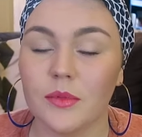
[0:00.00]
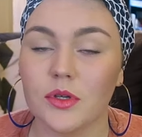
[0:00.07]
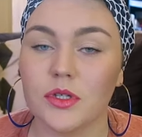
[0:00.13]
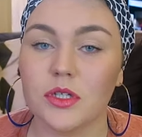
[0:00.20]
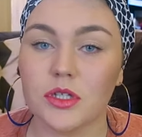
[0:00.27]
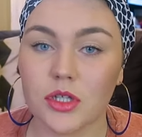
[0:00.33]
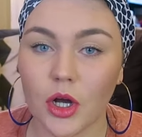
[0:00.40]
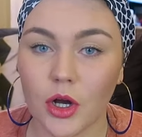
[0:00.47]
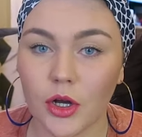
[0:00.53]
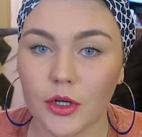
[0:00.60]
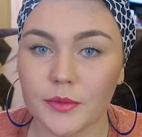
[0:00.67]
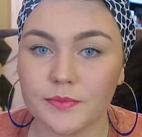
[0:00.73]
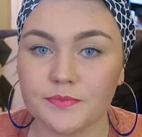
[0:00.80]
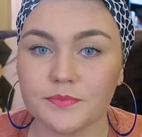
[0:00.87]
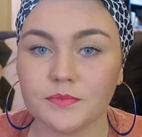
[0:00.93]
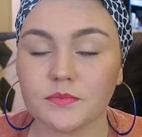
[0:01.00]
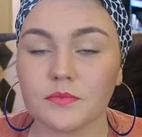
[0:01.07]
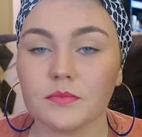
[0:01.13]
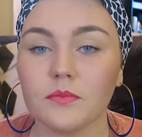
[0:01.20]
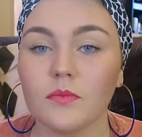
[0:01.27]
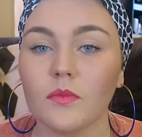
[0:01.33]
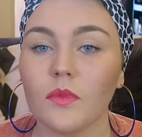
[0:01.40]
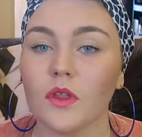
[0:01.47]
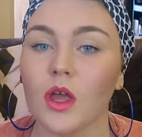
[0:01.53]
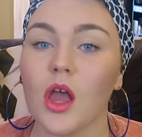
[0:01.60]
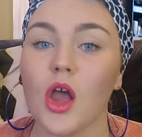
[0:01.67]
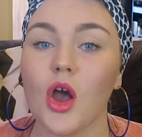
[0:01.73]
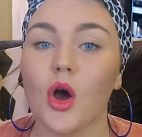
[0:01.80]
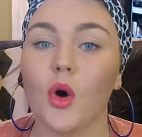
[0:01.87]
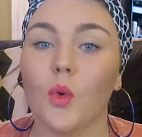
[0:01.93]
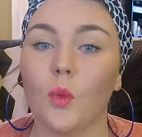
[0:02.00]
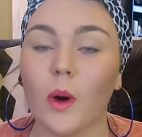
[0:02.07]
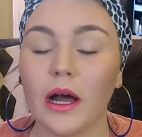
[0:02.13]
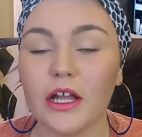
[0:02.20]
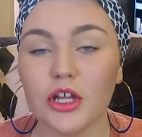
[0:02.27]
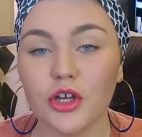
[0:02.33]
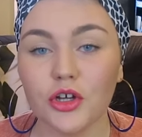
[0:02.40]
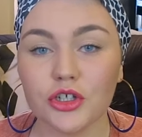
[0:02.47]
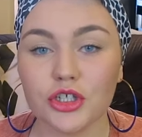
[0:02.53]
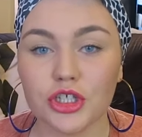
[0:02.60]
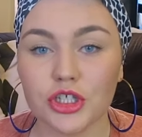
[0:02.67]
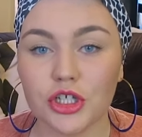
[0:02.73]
So what you